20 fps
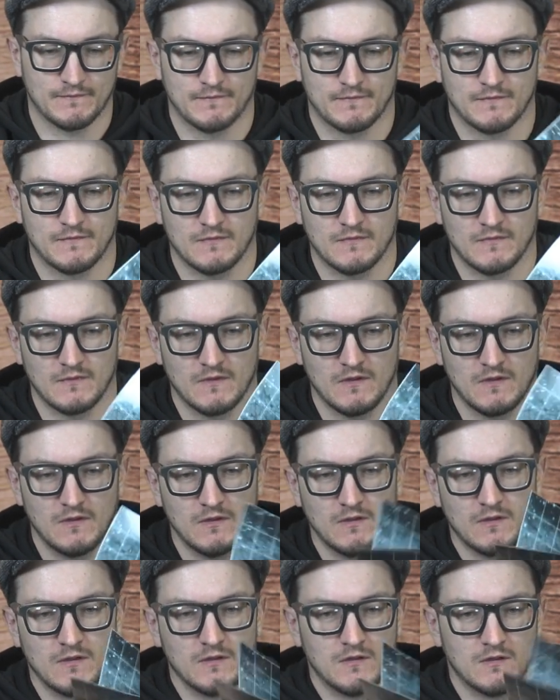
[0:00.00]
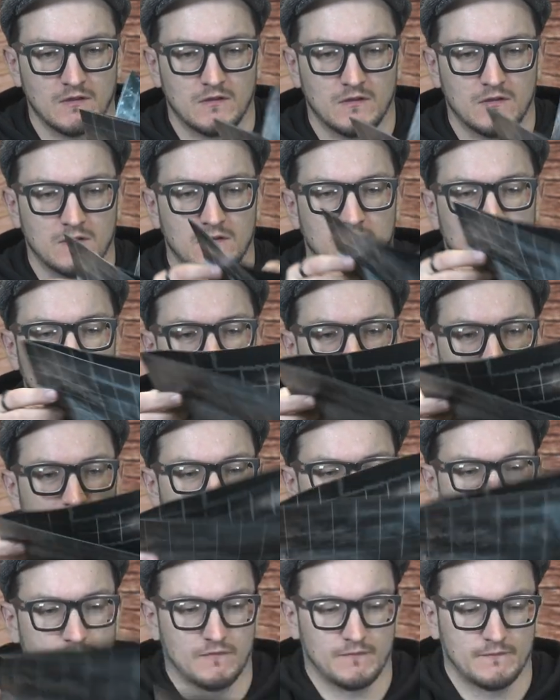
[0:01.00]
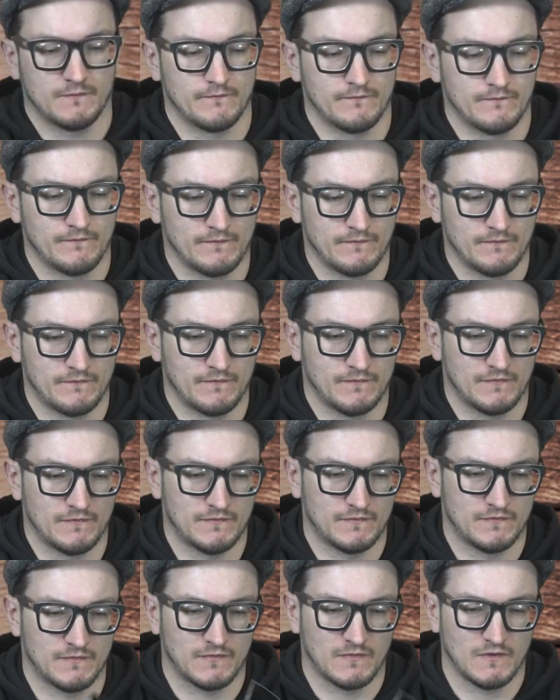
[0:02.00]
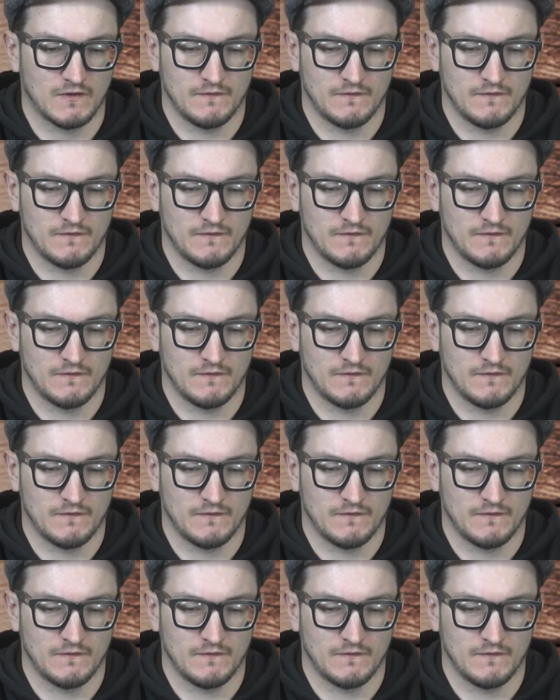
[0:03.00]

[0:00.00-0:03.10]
[no speech]